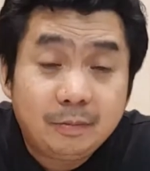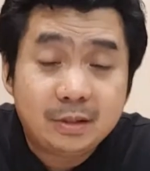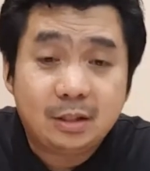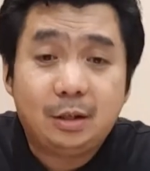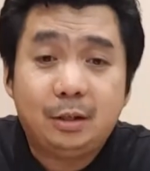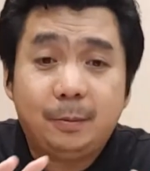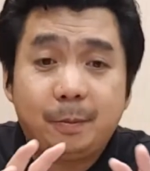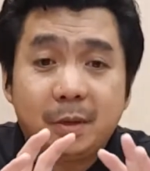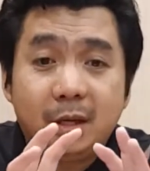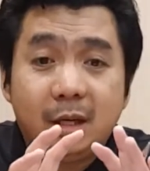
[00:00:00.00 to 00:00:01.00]
So
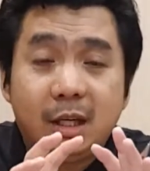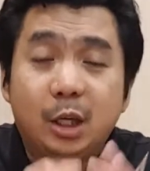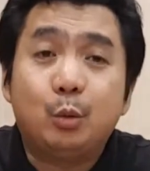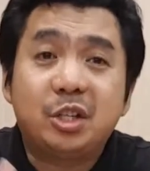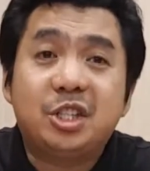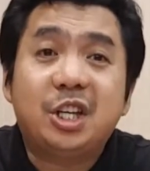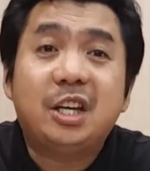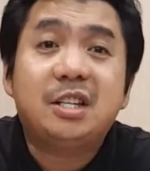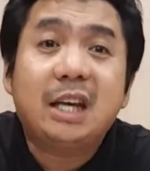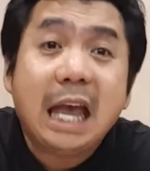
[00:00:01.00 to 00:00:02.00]
he was
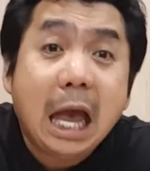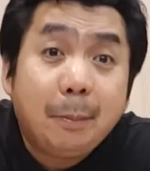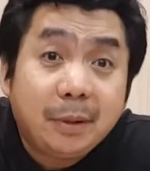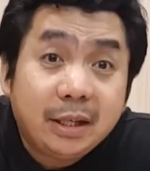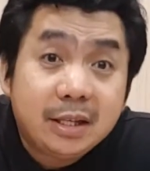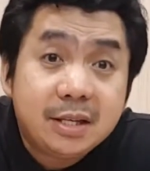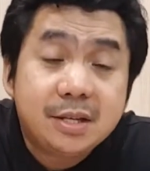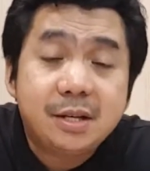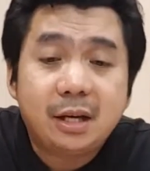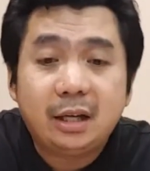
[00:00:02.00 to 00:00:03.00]
chasing
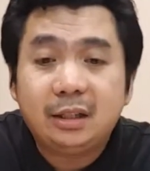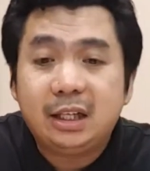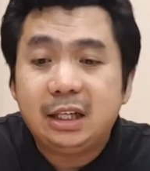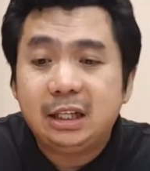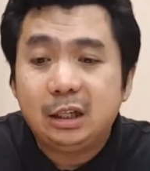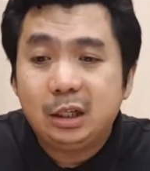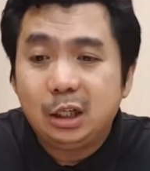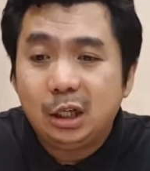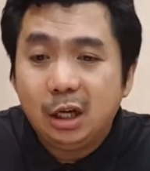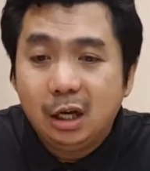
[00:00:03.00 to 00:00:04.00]
happiness, and he he